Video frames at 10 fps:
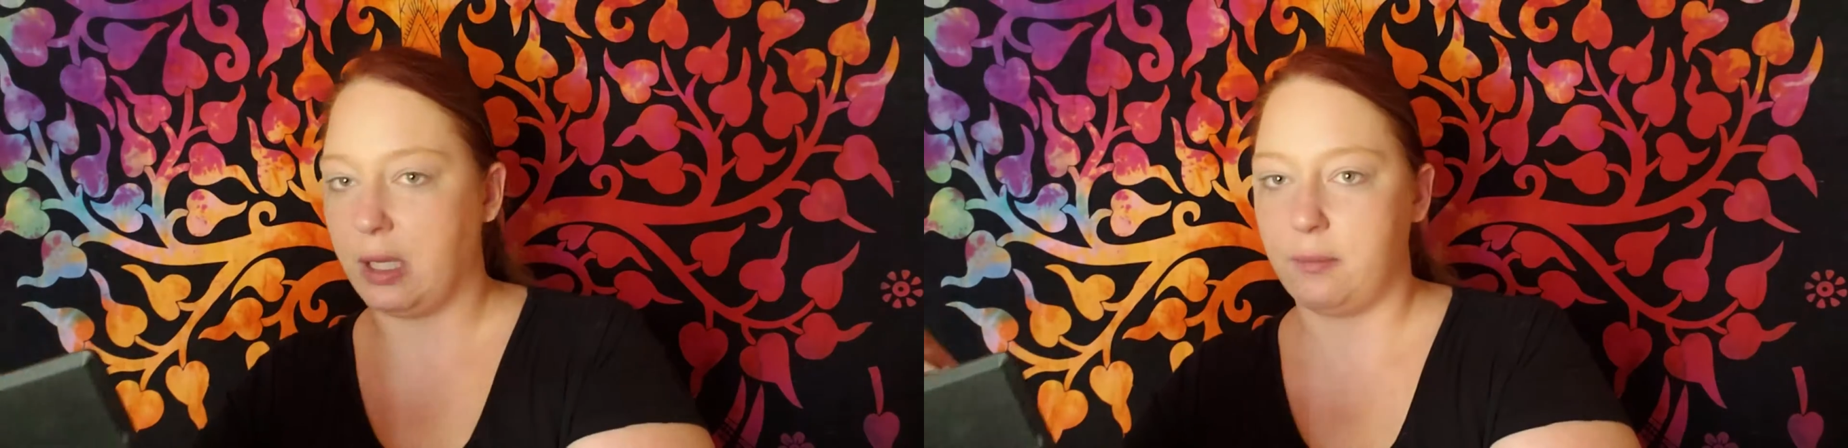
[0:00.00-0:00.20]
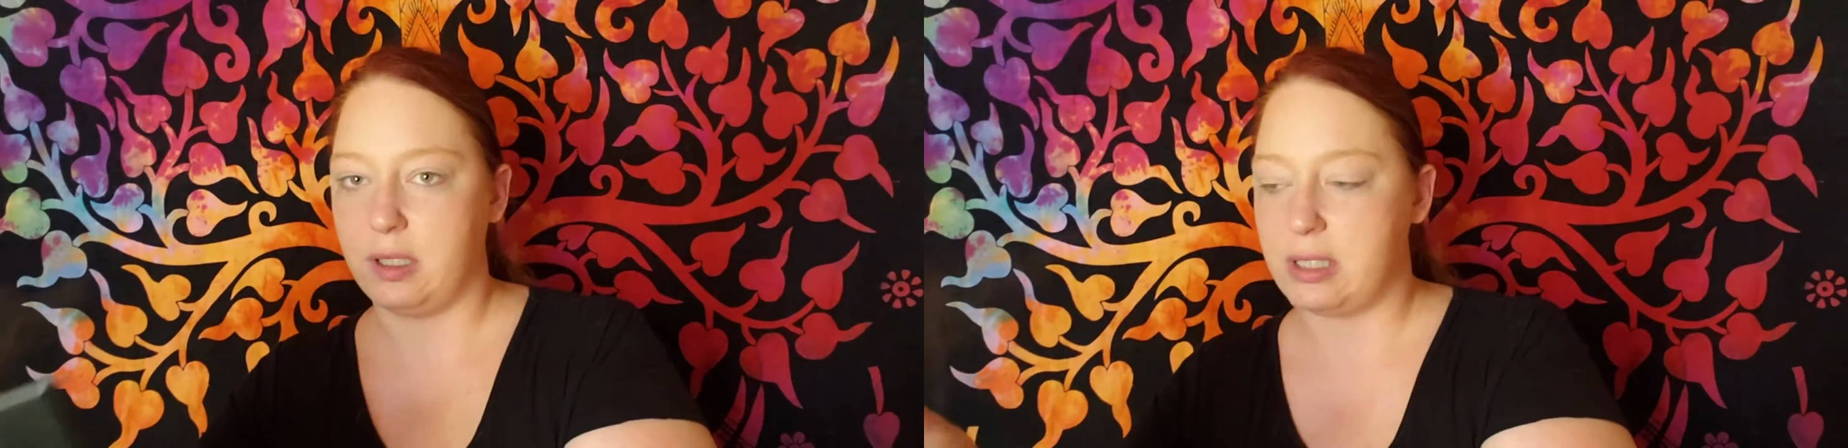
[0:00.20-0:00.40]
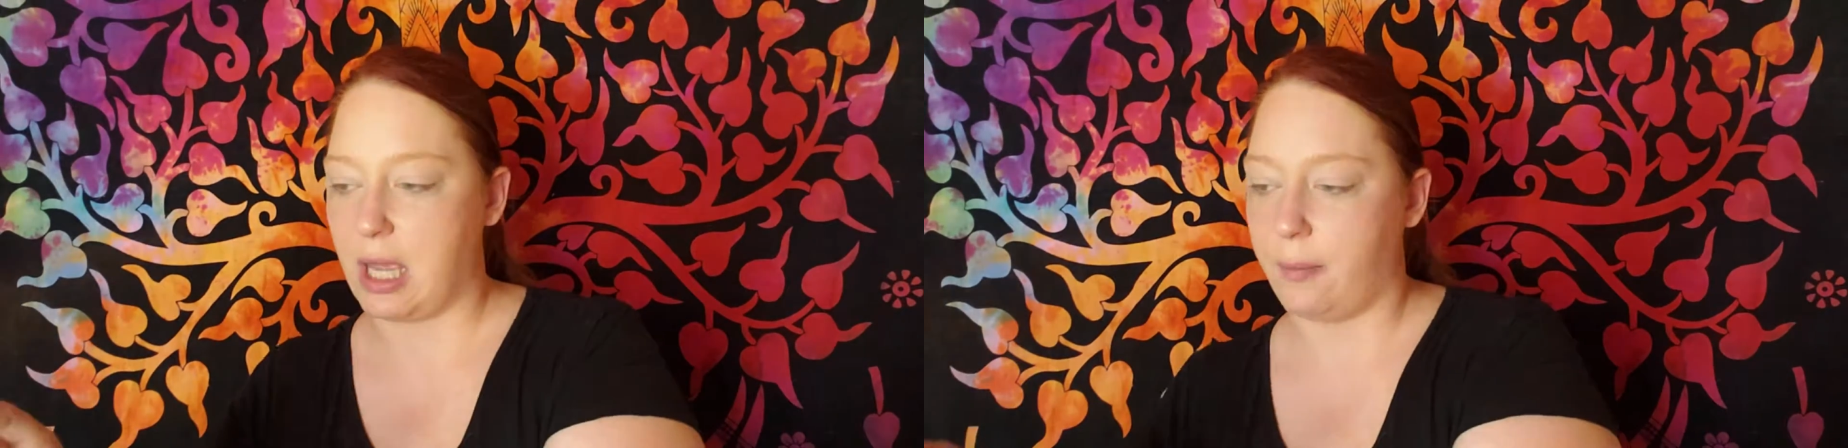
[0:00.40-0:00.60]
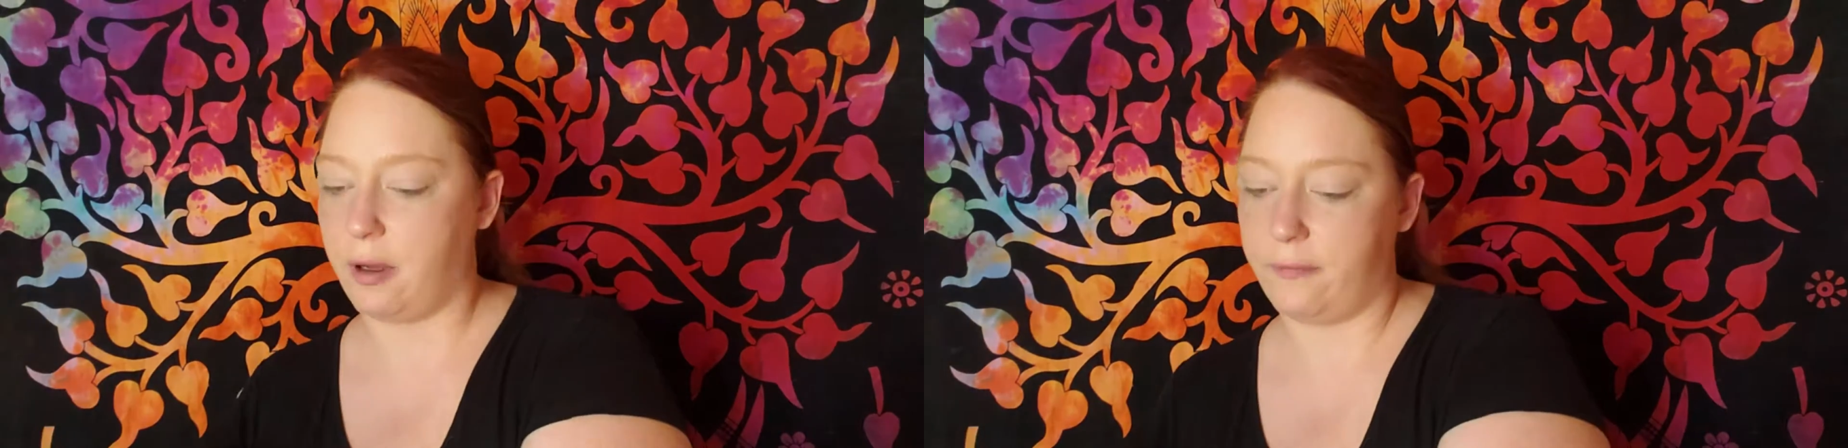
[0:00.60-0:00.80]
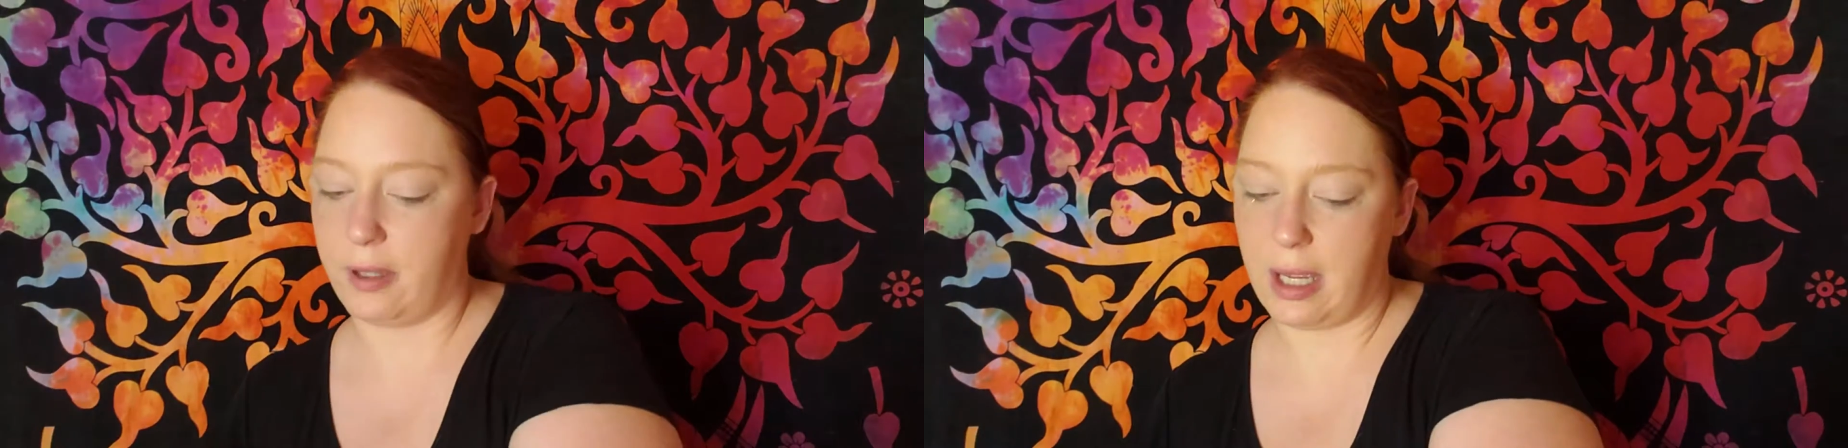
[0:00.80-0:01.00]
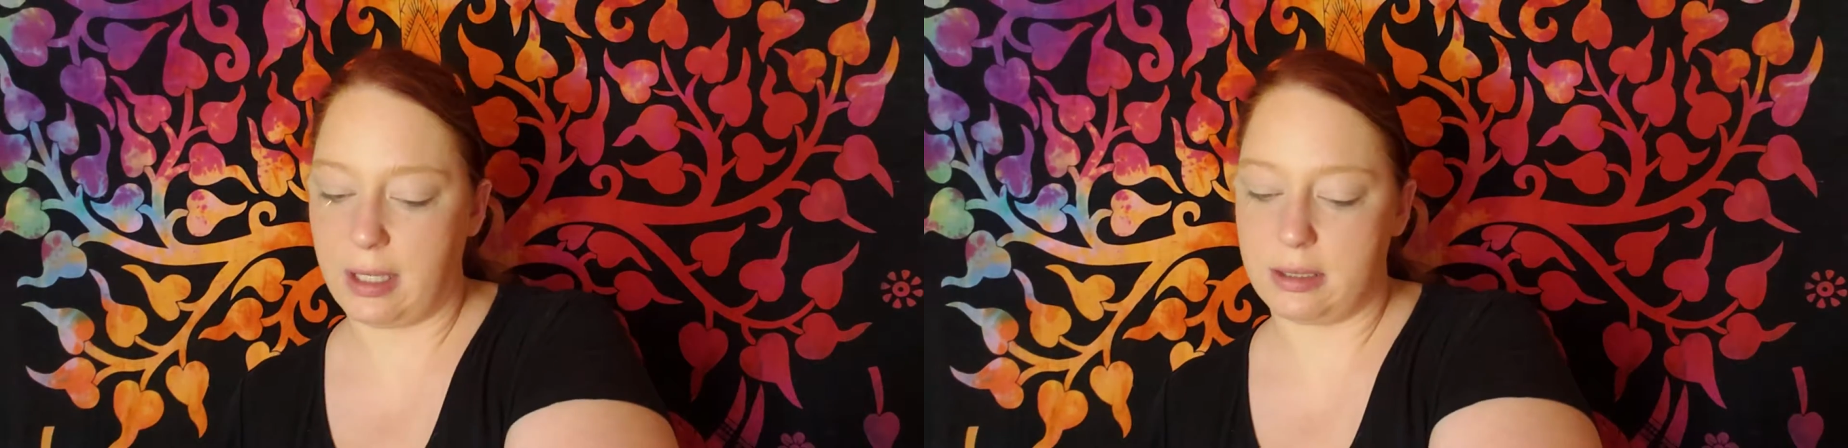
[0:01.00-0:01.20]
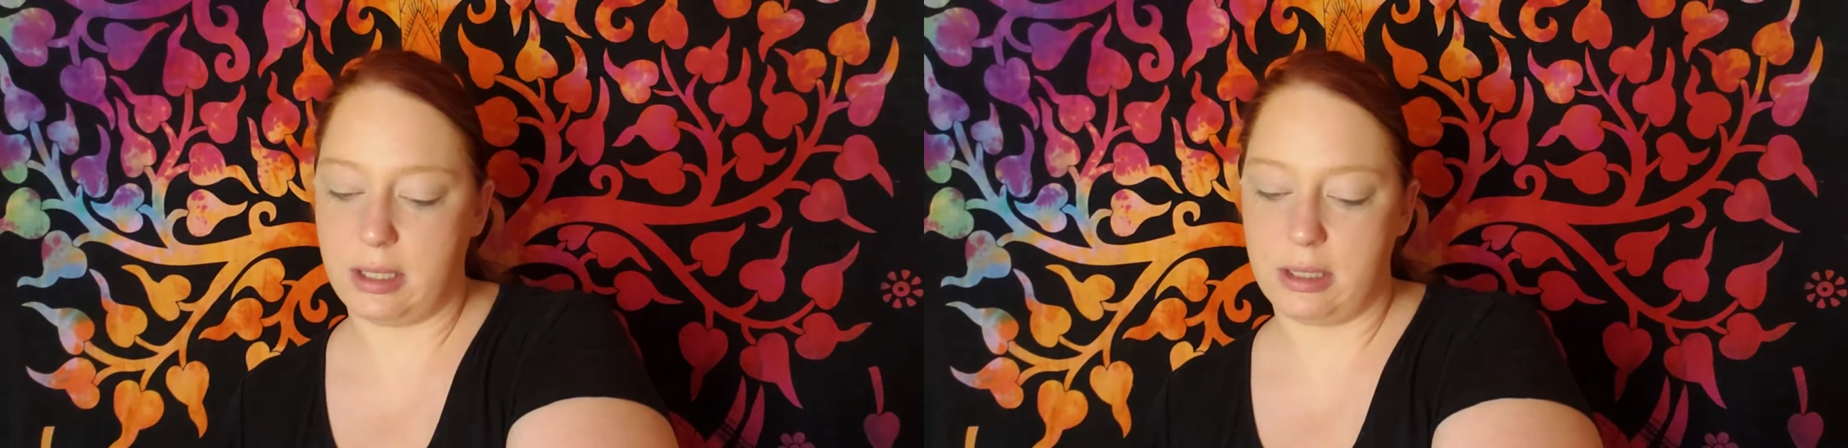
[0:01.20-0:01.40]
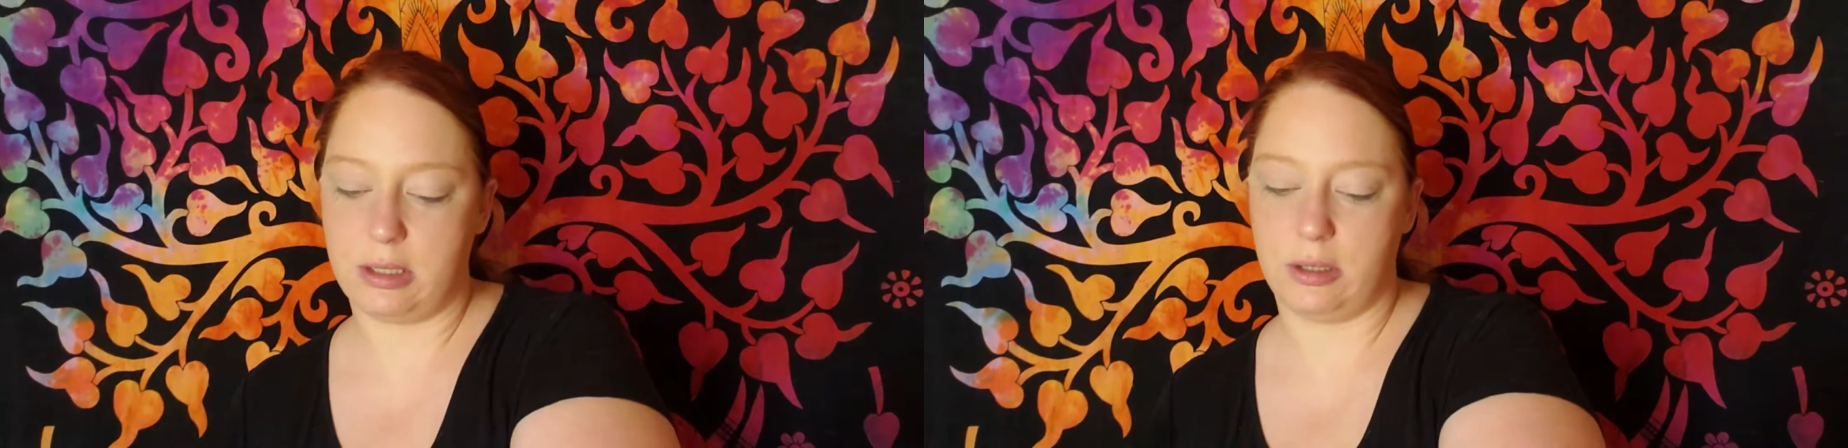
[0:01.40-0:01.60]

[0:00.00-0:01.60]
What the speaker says: I'm going to tap off the excess